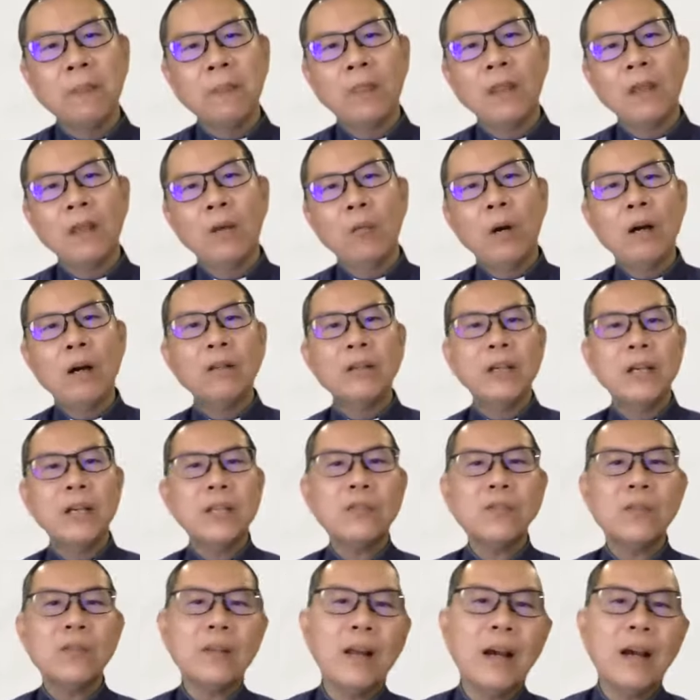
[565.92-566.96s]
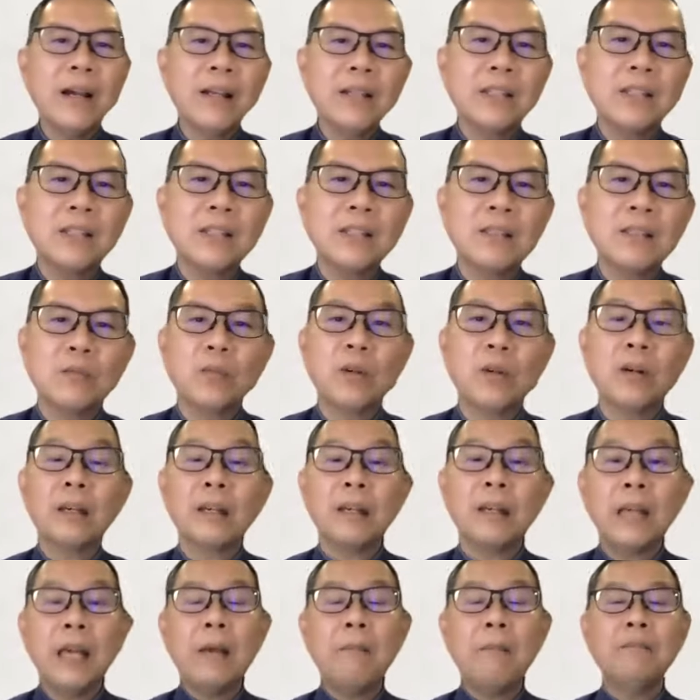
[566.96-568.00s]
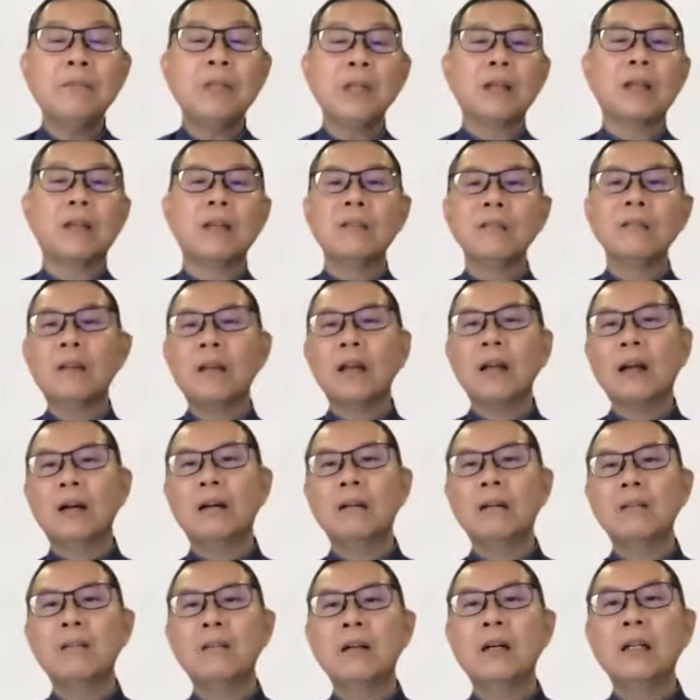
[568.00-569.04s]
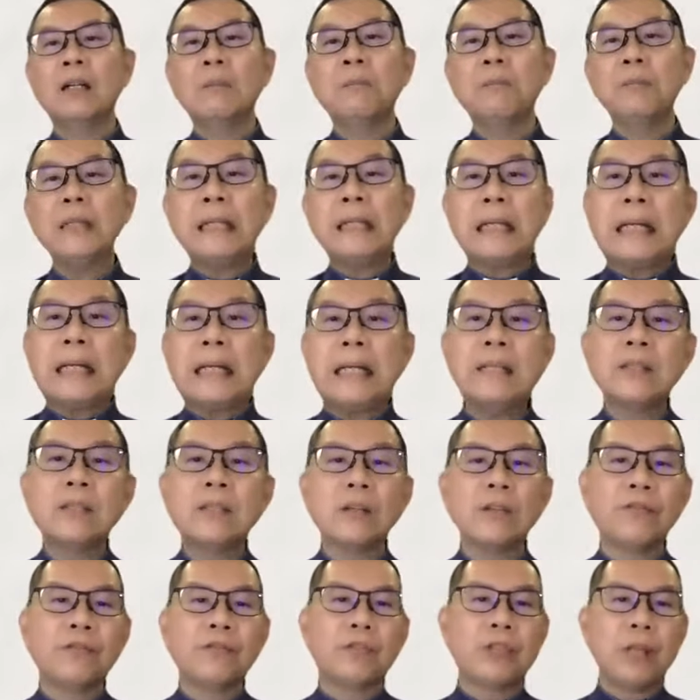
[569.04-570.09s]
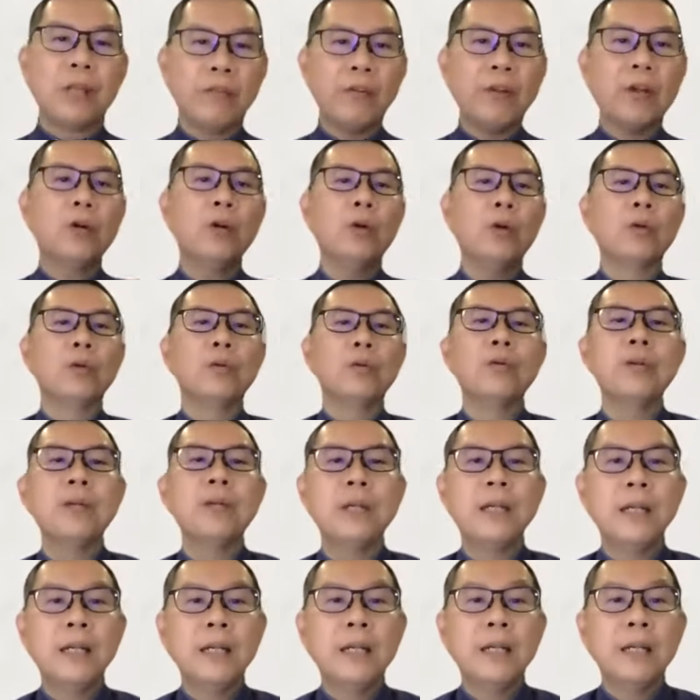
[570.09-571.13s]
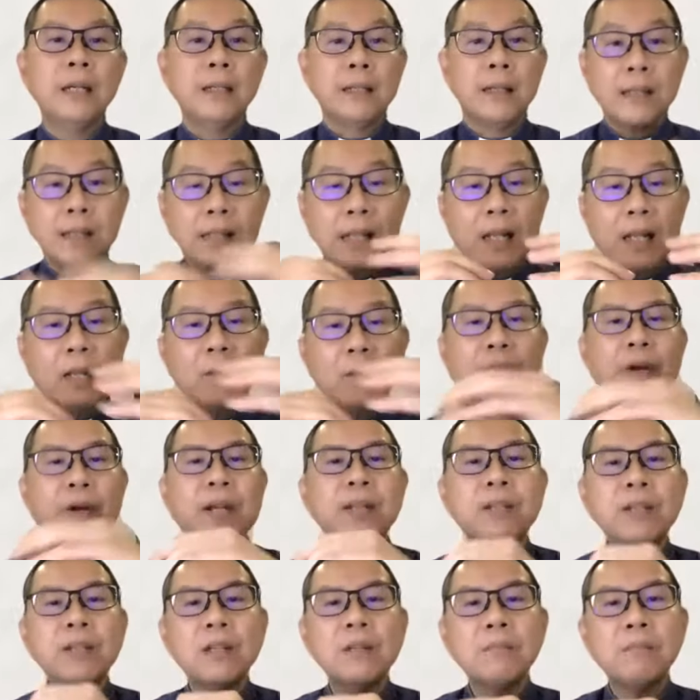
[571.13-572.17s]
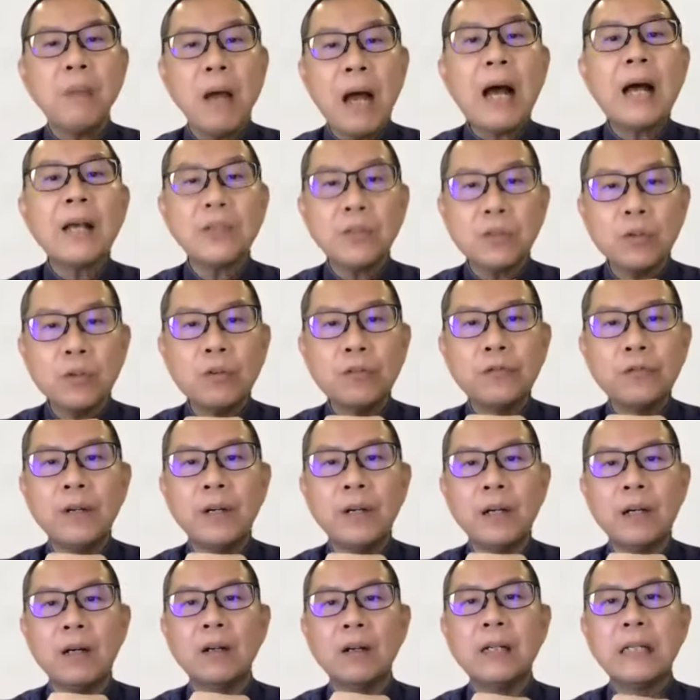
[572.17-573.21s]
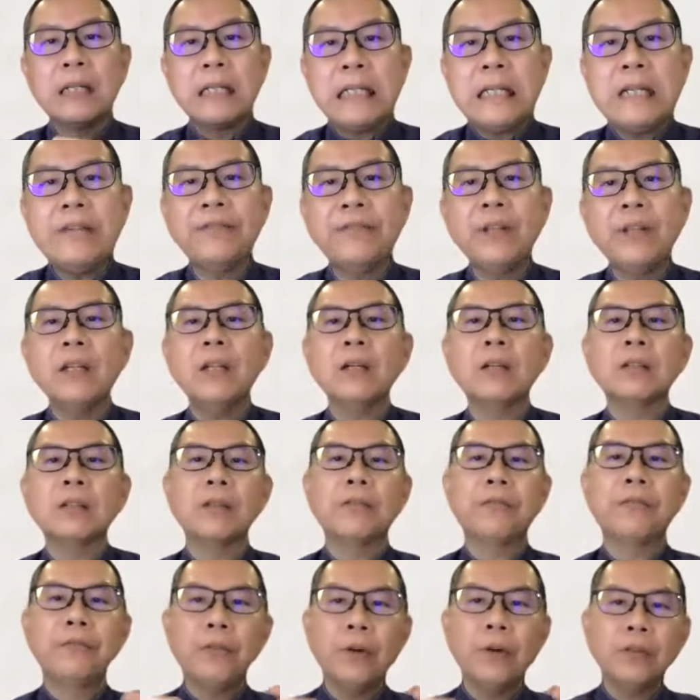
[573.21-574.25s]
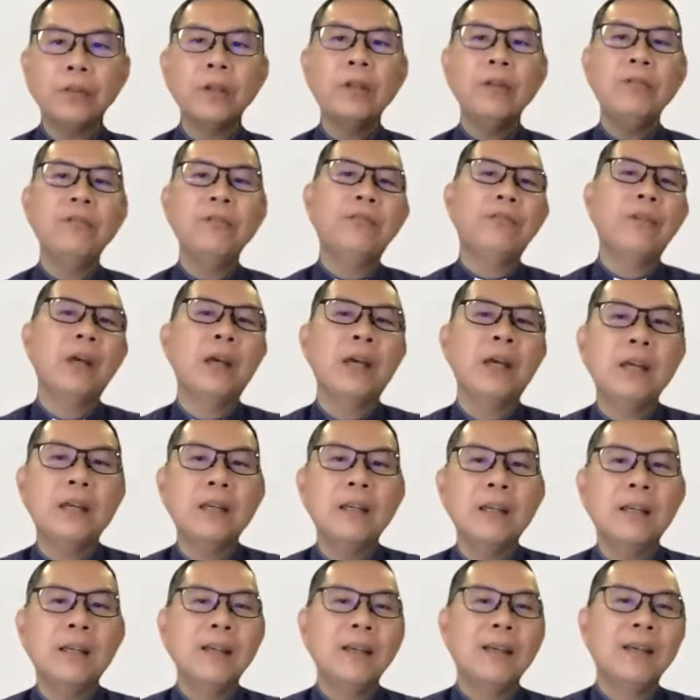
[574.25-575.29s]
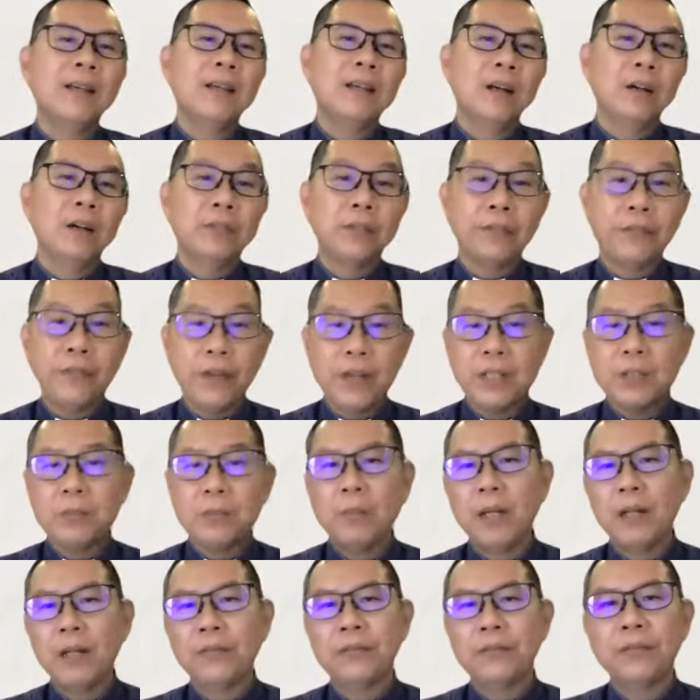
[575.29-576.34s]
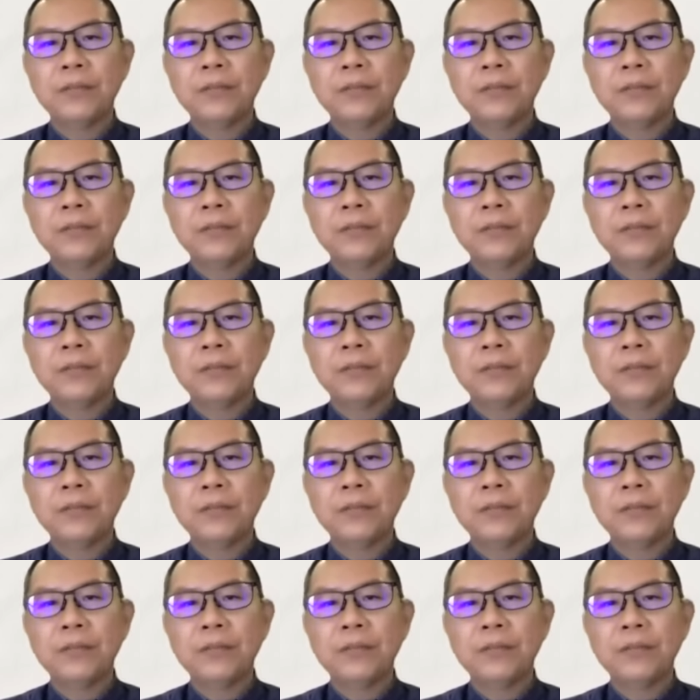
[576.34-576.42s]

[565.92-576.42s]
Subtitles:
While the Israelites were camped at Gilgal on the plains of Jericho, they celebrated Passover on the evening of the 14th day of the first month.